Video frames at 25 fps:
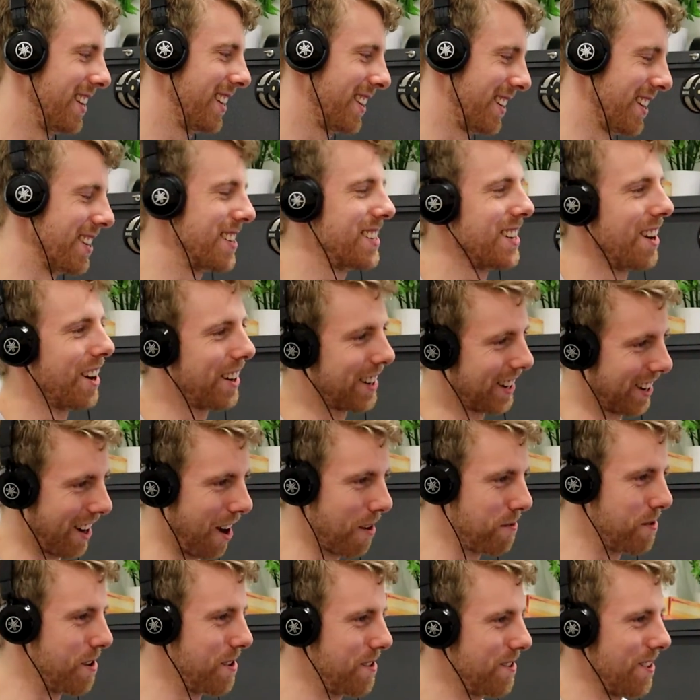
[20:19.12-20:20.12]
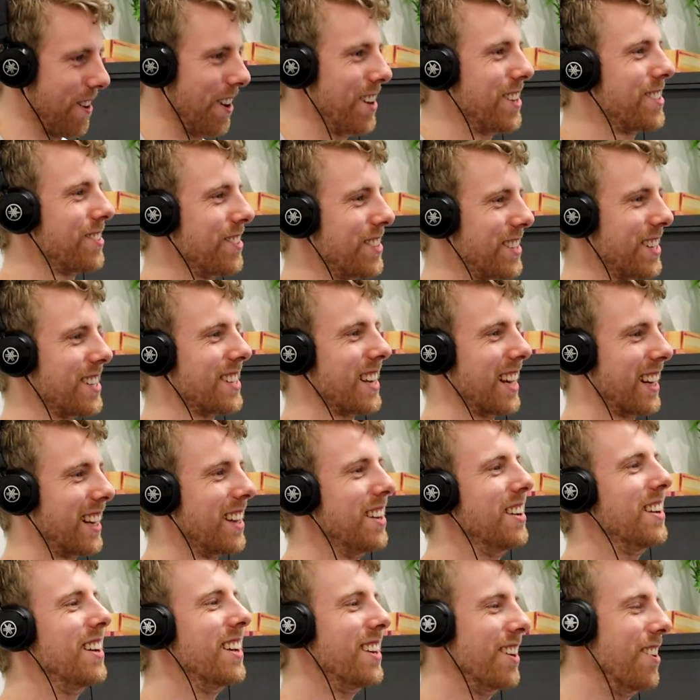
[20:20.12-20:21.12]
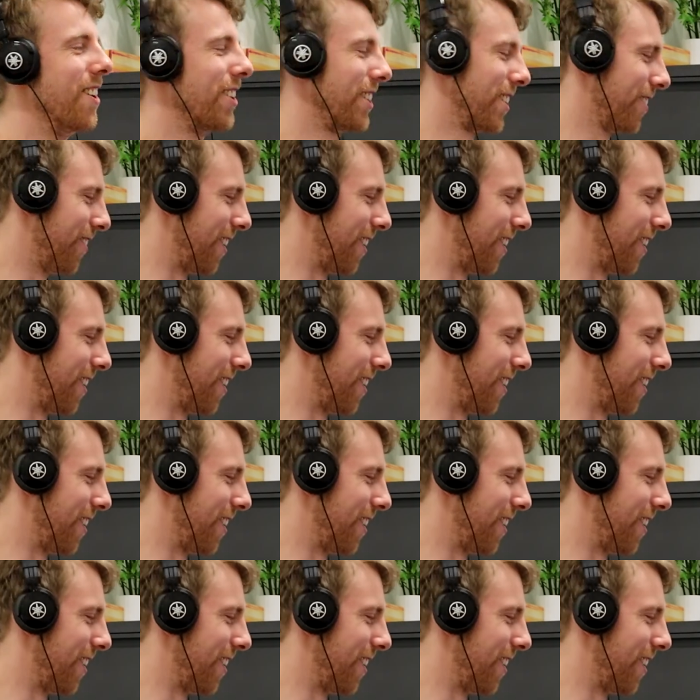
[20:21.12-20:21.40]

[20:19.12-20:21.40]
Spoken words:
the suck it up approach, which is like not